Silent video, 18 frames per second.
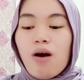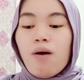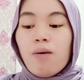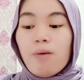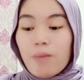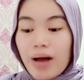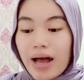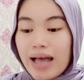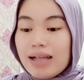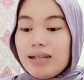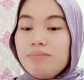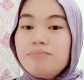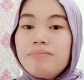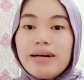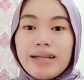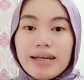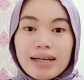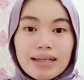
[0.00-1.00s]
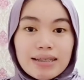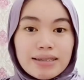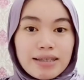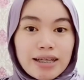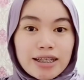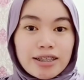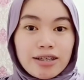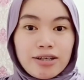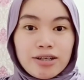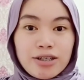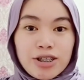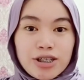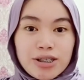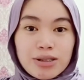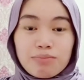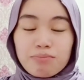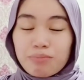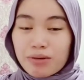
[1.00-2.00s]
Well, medical
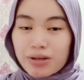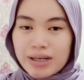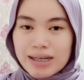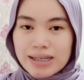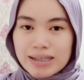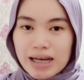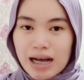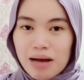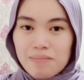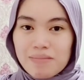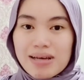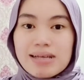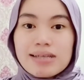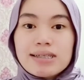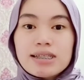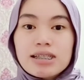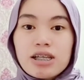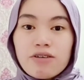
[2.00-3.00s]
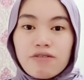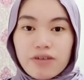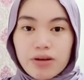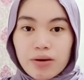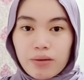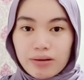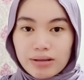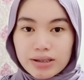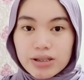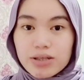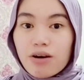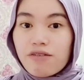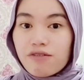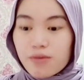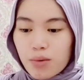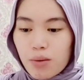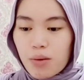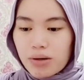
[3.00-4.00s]
technologist board exam is difficult, of
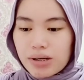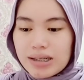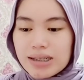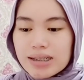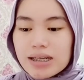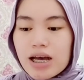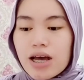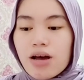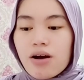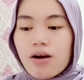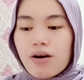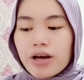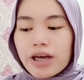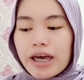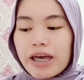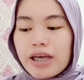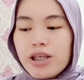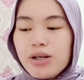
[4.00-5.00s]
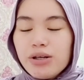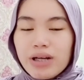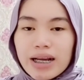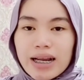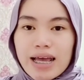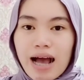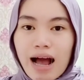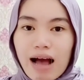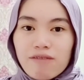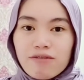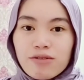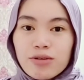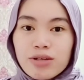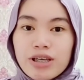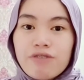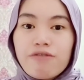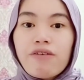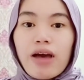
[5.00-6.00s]
course, okay, you really have to
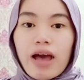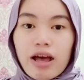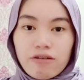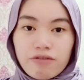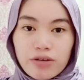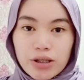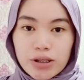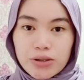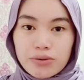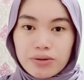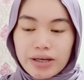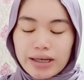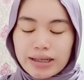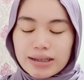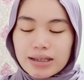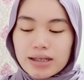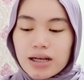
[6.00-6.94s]
give effort to it.